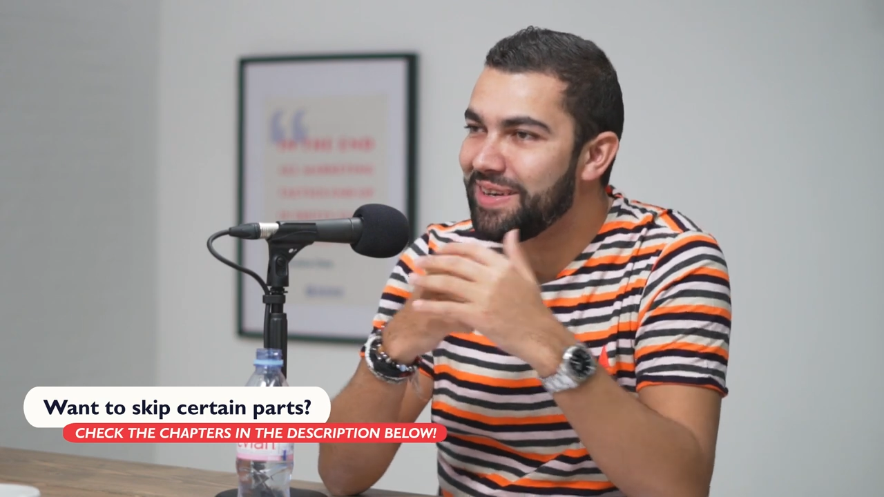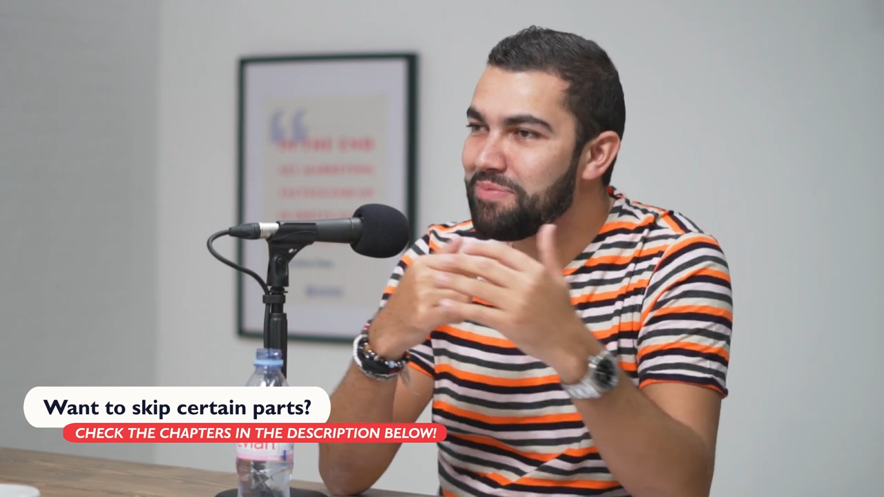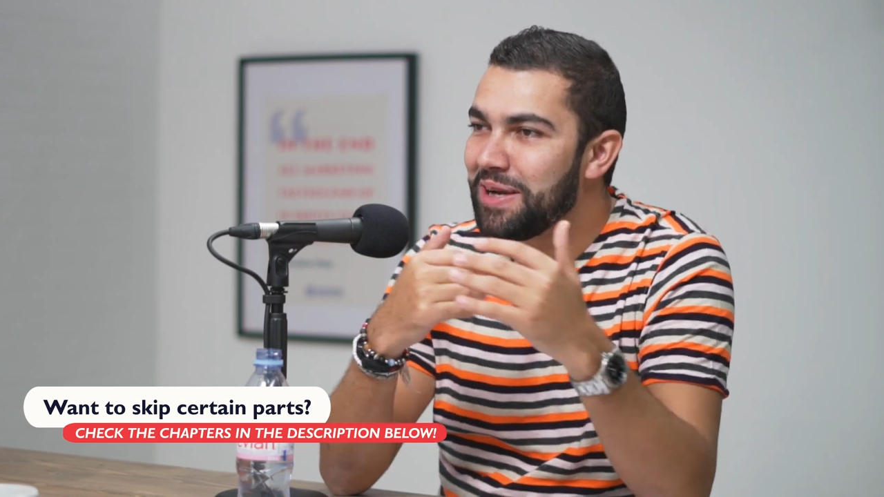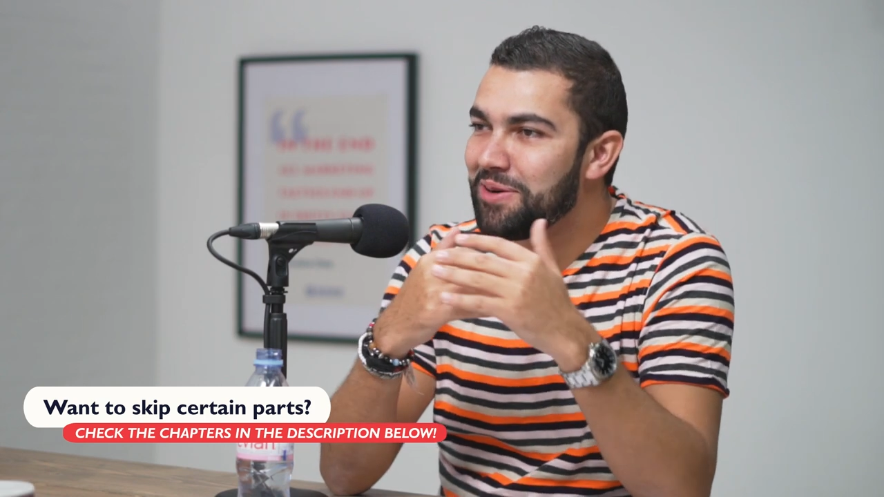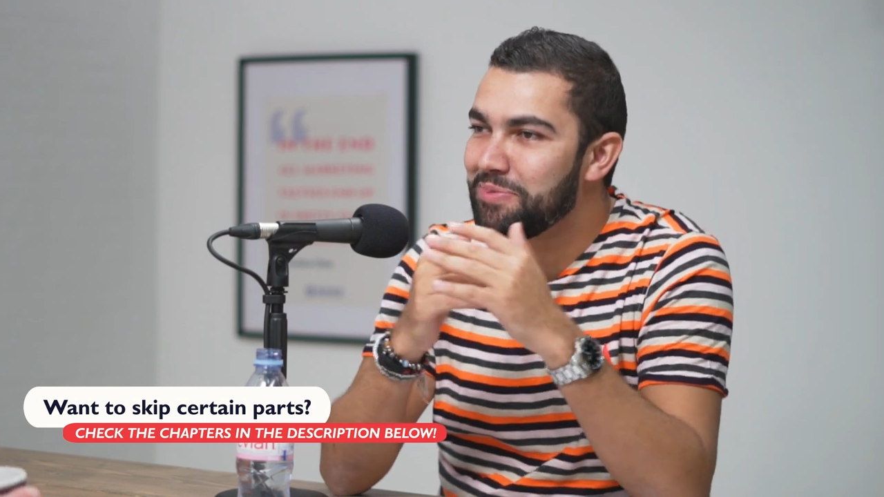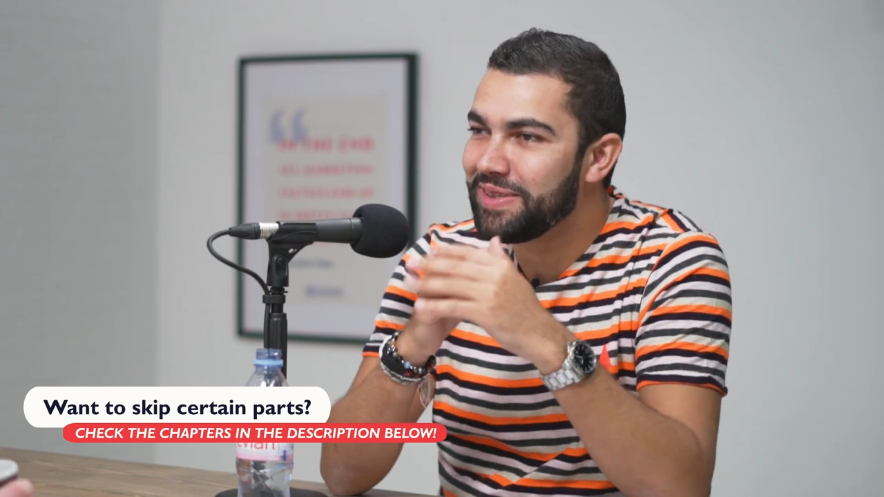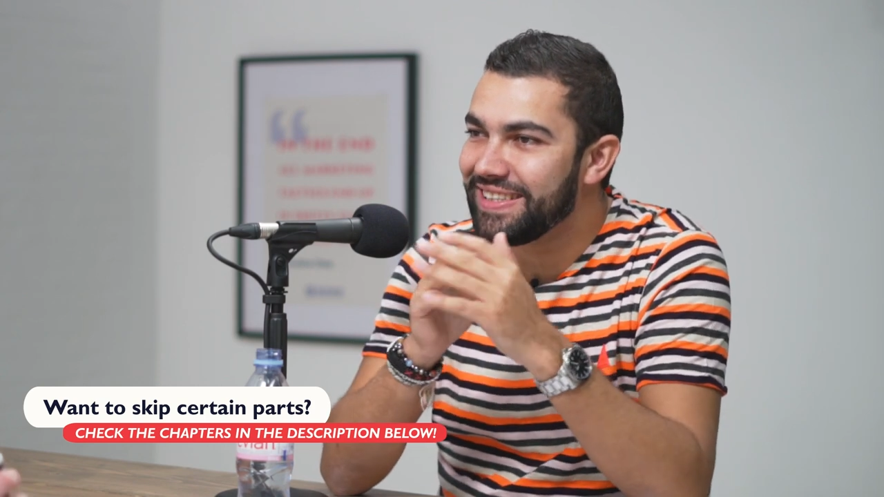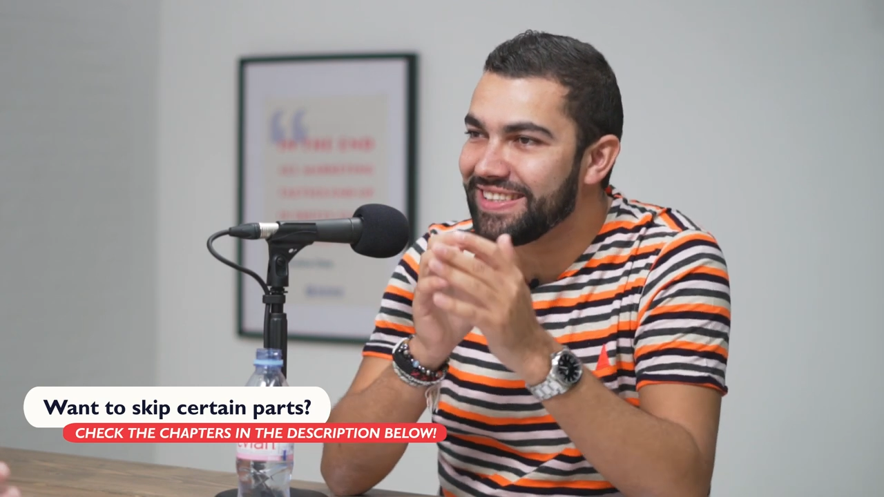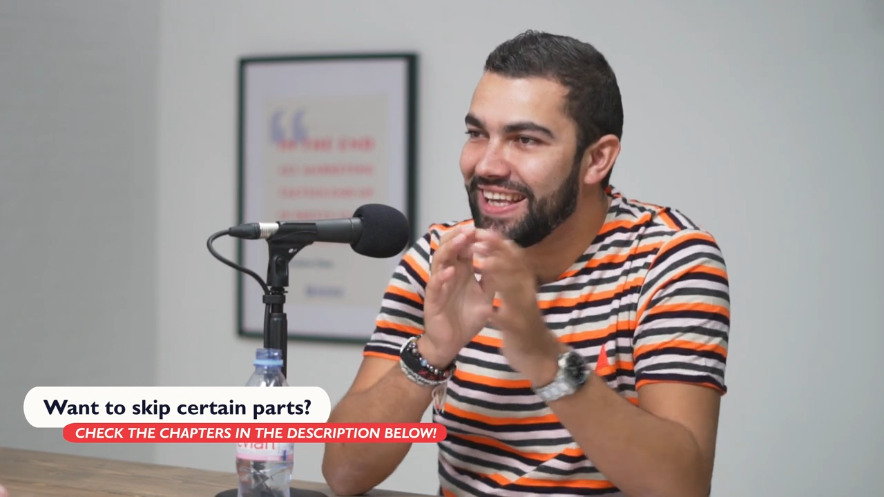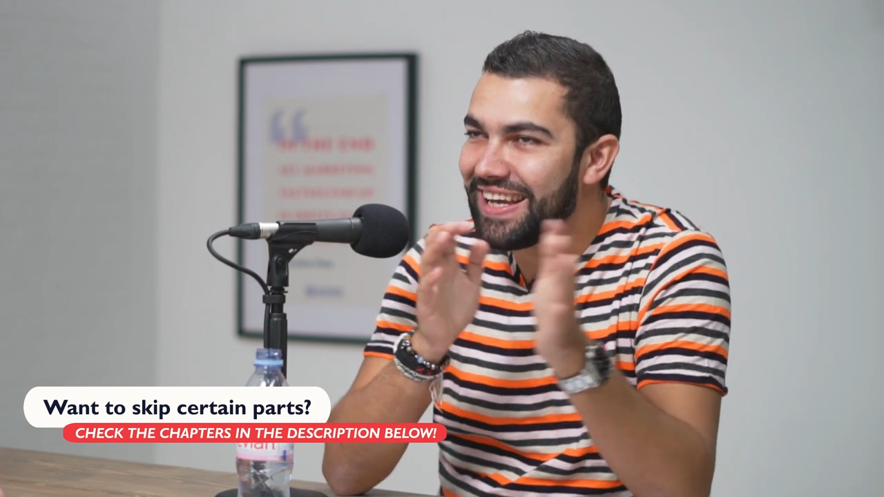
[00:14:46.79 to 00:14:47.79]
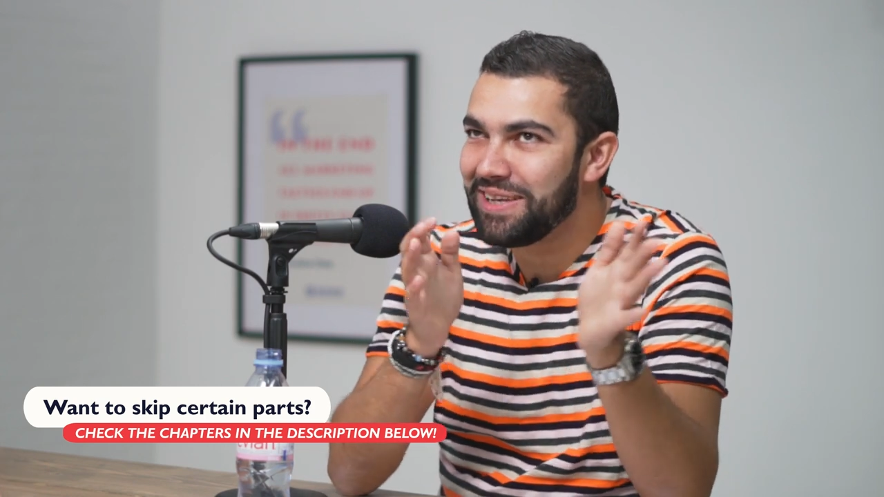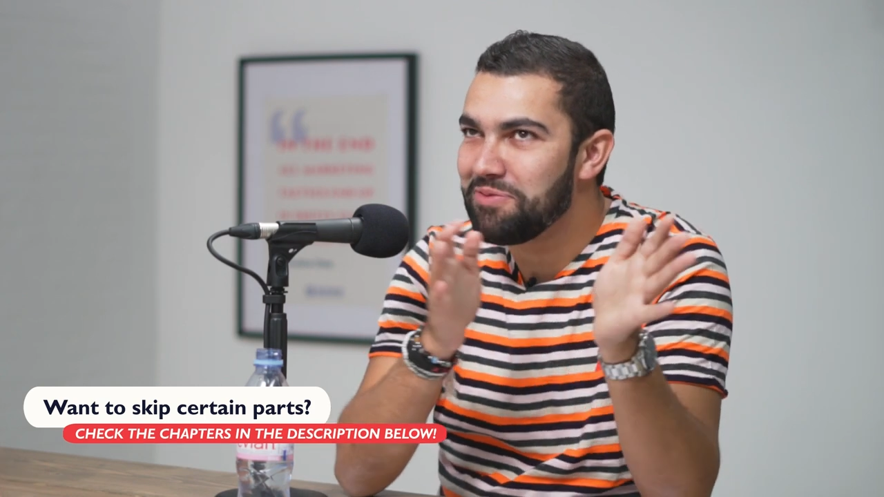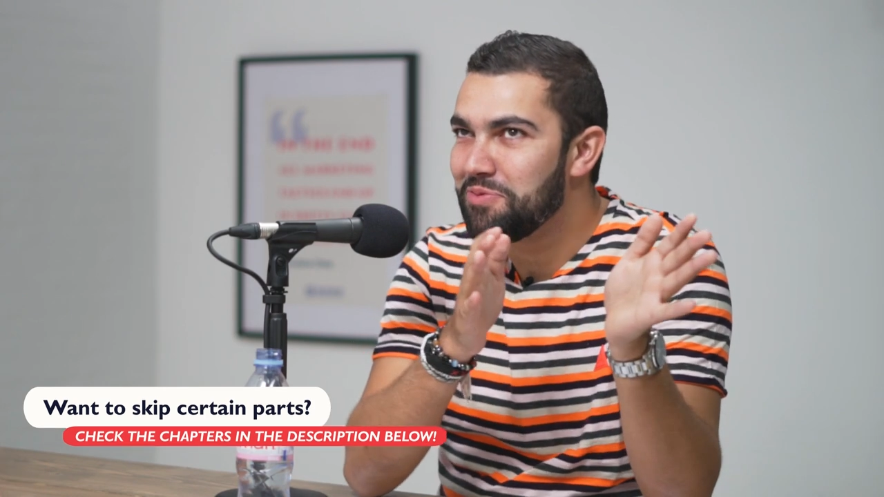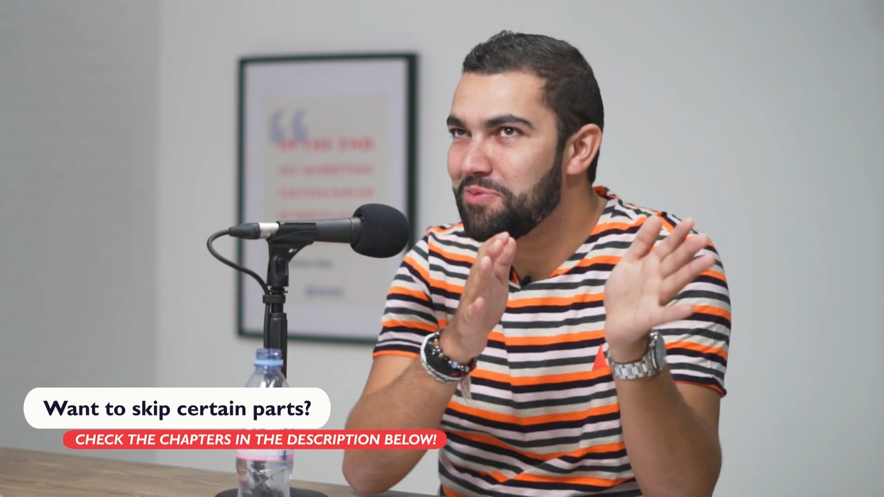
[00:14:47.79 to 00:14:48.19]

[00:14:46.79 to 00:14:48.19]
and my company is like